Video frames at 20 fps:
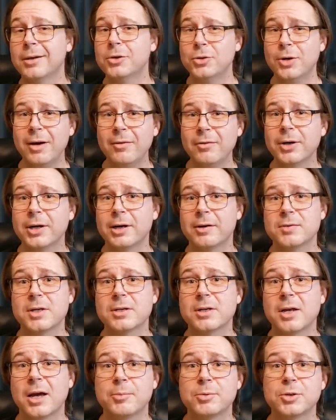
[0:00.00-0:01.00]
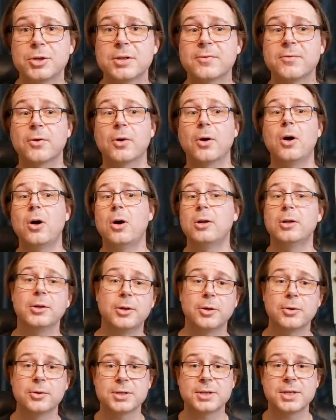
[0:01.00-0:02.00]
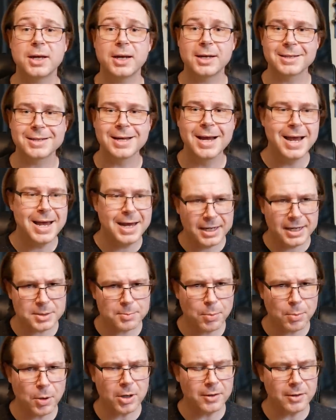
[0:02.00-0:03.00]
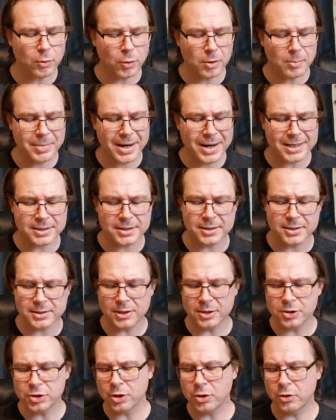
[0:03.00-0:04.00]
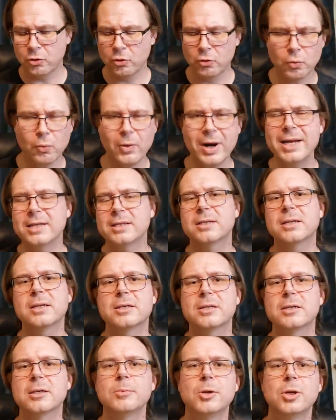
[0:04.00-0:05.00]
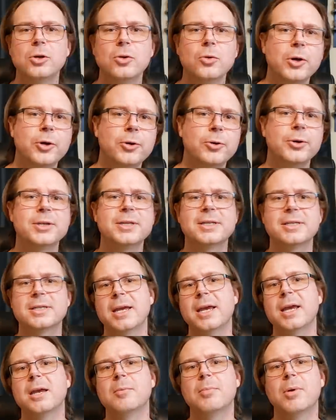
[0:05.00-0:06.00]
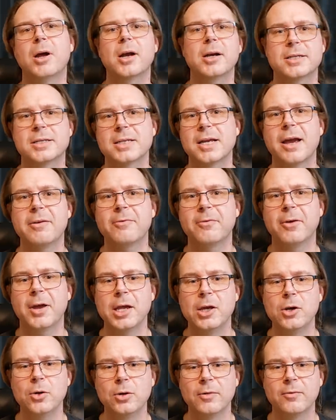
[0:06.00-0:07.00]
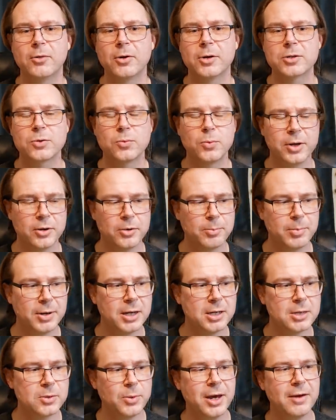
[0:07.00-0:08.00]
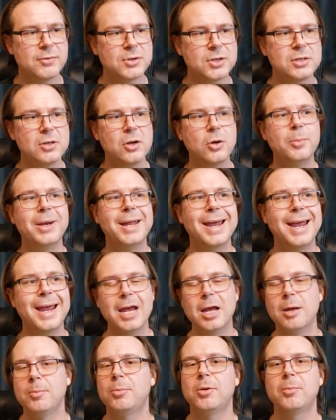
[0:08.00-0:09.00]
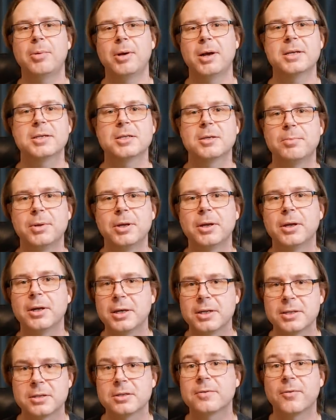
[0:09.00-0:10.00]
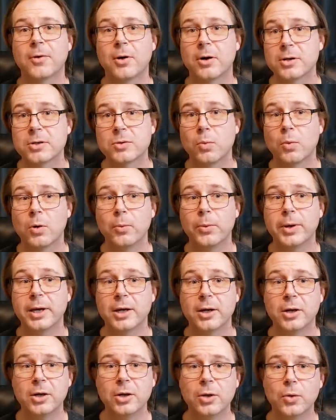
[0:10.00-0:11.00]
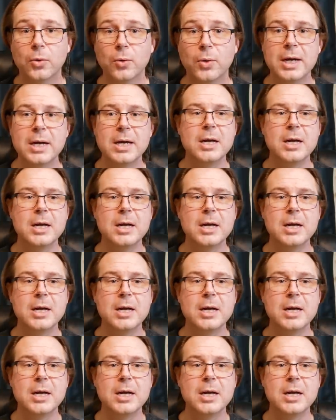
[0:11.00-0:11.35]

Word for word: Traveler gives us options for all of those things, and it's part of what makes this such a great system to do a good sandbox sci-fi universe with, because we have so many ample possibilities as far as what we can do.